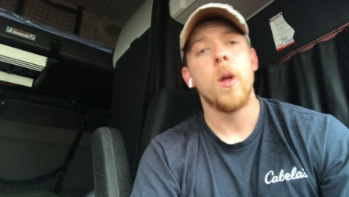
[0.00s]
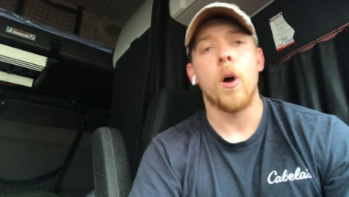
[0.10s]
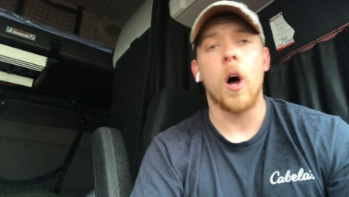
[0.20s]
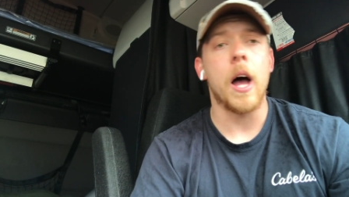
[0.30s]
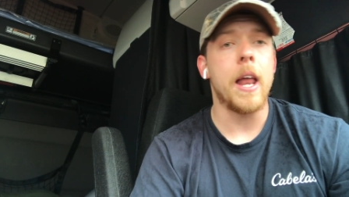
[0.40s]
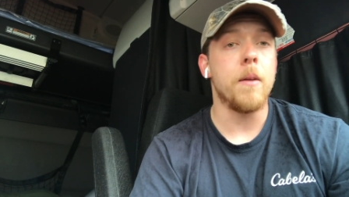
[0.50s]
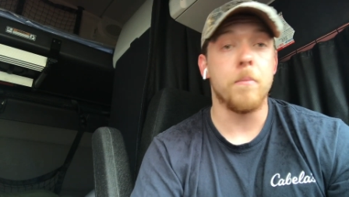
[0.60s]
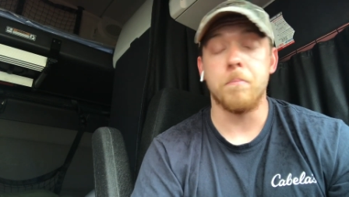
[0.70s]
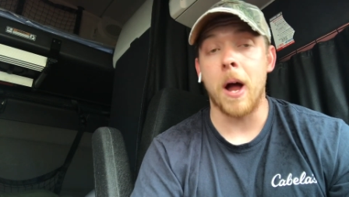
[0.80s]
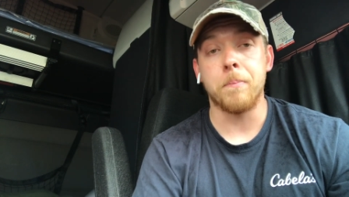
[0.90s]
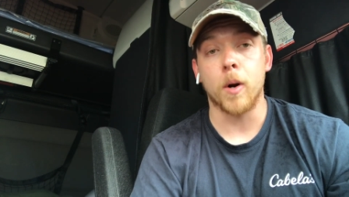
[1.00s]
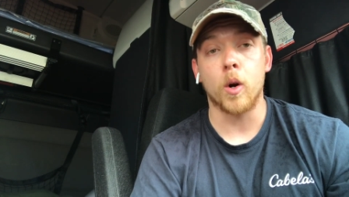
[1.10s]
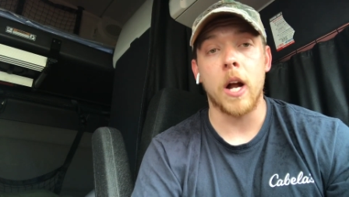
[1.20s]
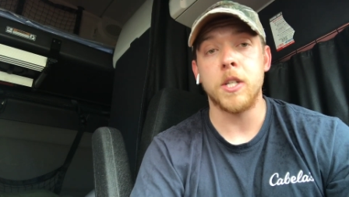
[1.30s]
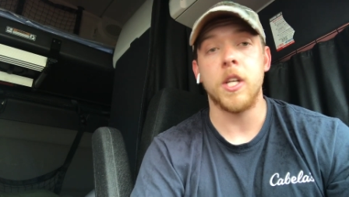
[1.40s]
on my
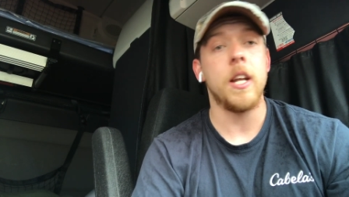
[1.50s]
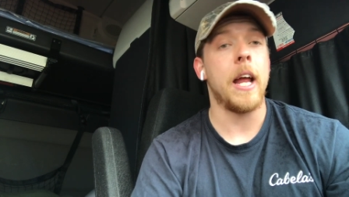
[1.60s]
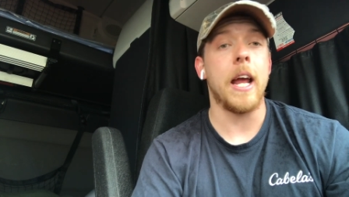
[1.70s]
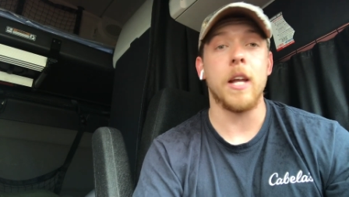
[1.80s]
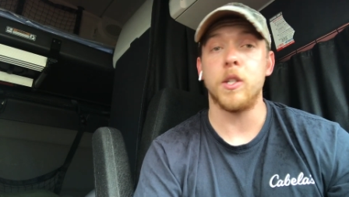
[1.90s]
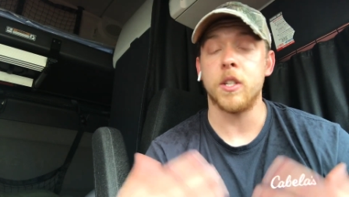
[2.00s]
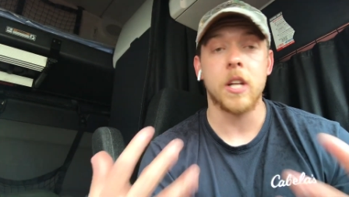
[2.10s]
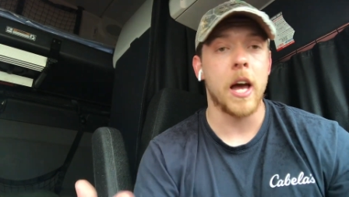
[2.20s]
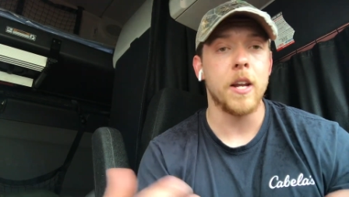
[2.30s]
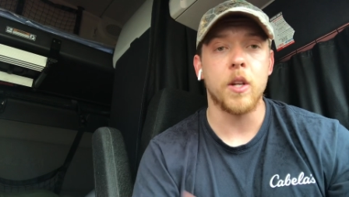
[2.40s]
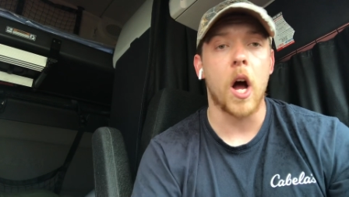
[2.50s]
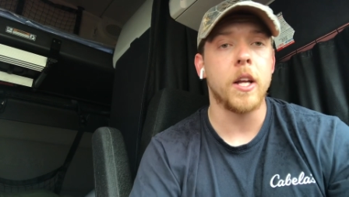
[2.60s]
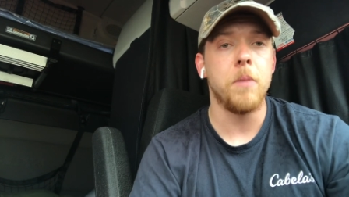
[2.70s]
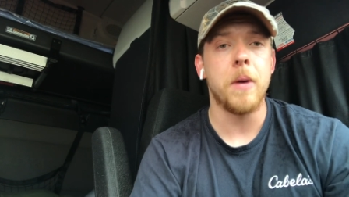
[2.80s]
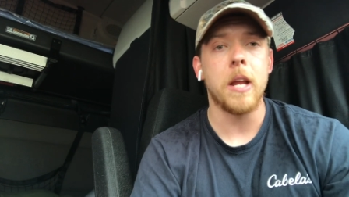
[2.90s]
progression and just kind of
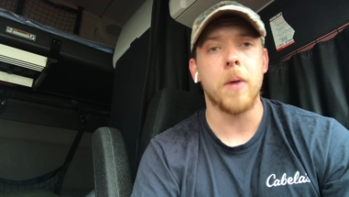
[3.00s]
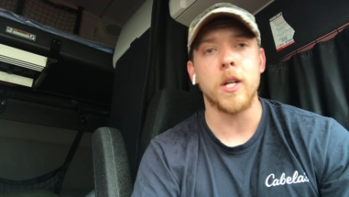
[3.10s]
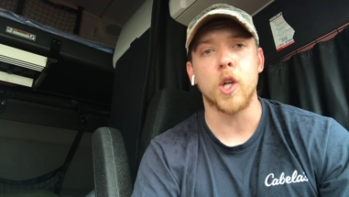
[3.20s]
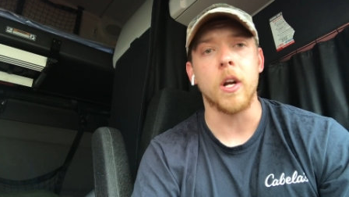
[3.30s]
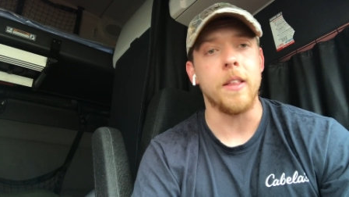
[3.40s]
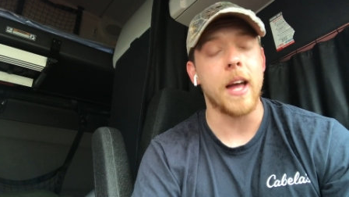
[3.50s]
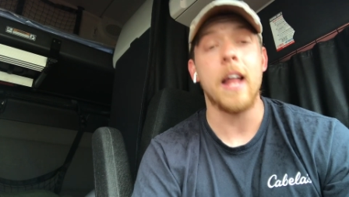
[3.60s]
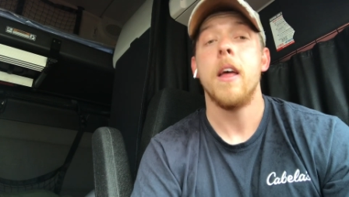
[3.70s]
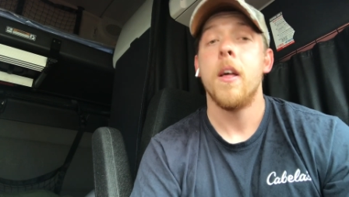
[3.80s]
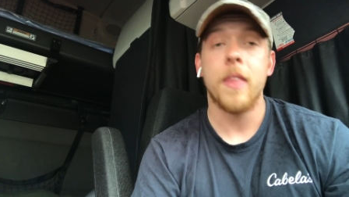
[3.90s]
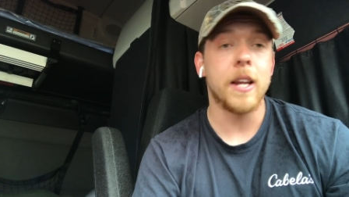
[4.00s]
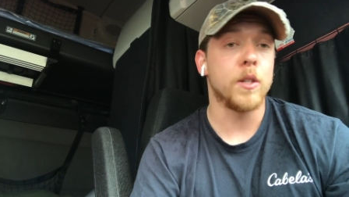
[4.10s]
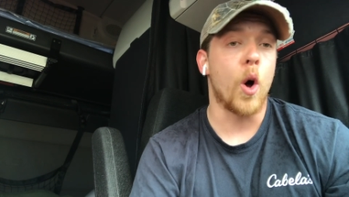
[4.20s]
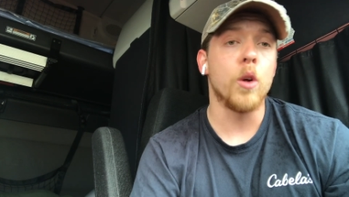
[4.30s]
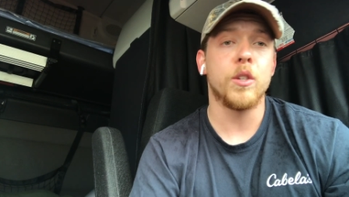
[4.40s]
documenting my journey. That that
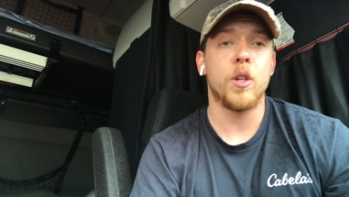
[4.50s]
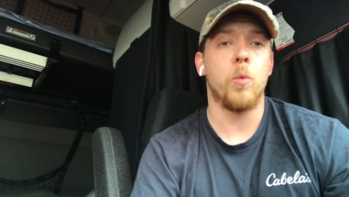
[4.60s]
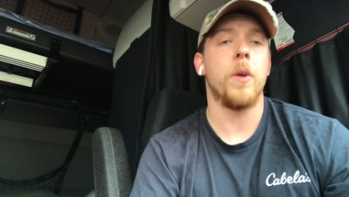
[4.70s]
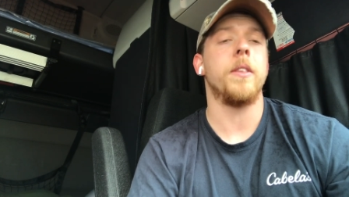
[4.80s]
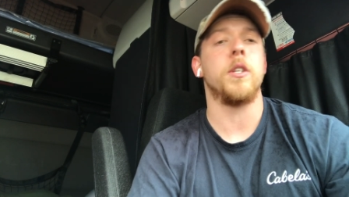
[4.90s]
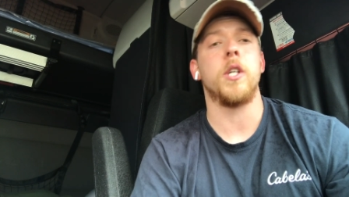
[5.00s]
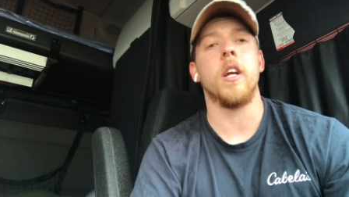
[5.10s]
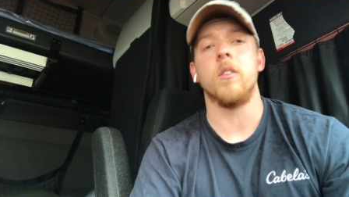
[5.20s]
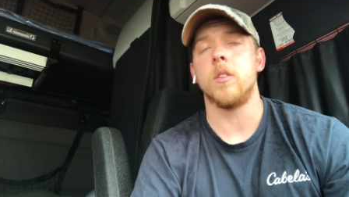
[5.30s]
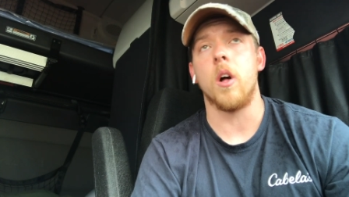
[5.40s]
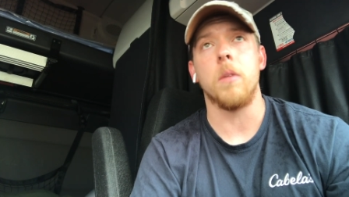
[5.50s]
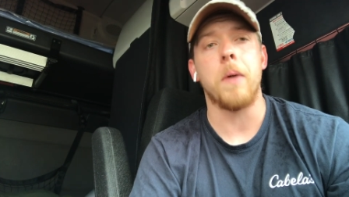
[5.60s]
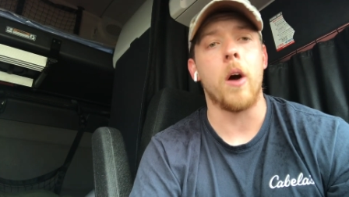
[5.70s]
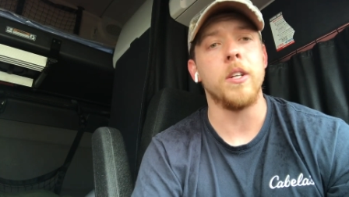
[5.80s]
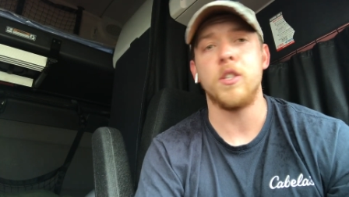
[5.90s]
is also what this channel is all
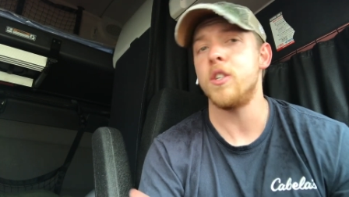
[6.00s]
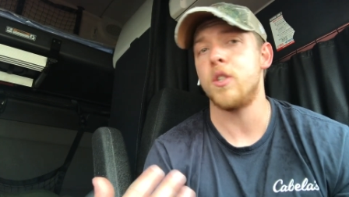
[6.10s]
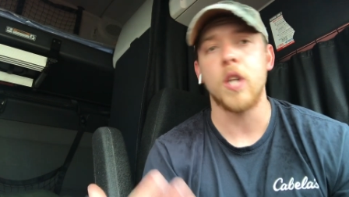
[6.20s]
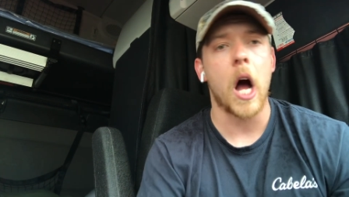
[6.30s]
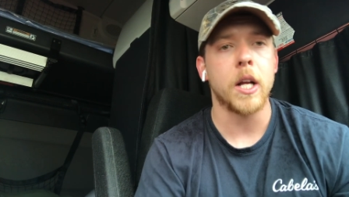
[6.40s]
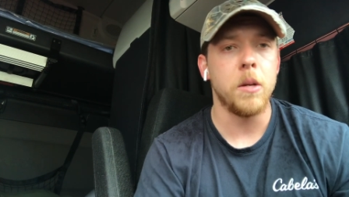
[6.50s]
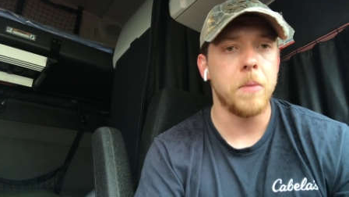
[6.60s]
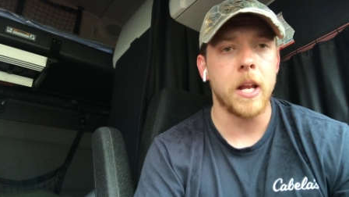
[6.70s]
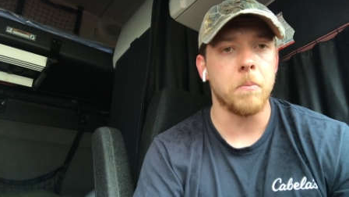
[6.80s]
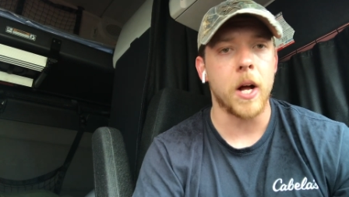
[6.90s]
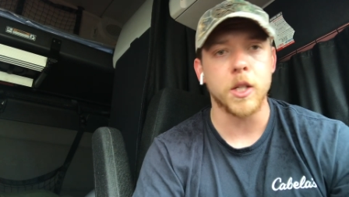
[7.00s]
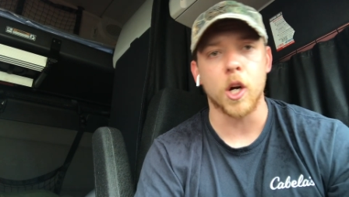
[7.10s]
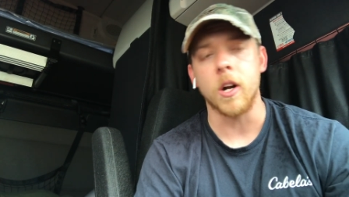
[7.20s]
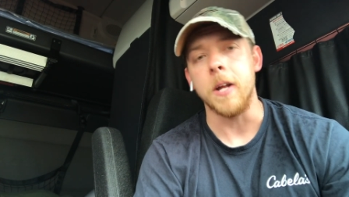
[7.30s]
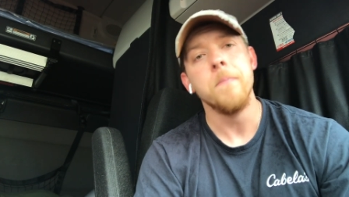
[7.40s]
about. It's just documenting my
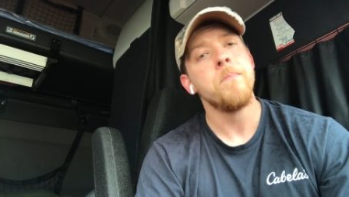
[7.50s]
journey.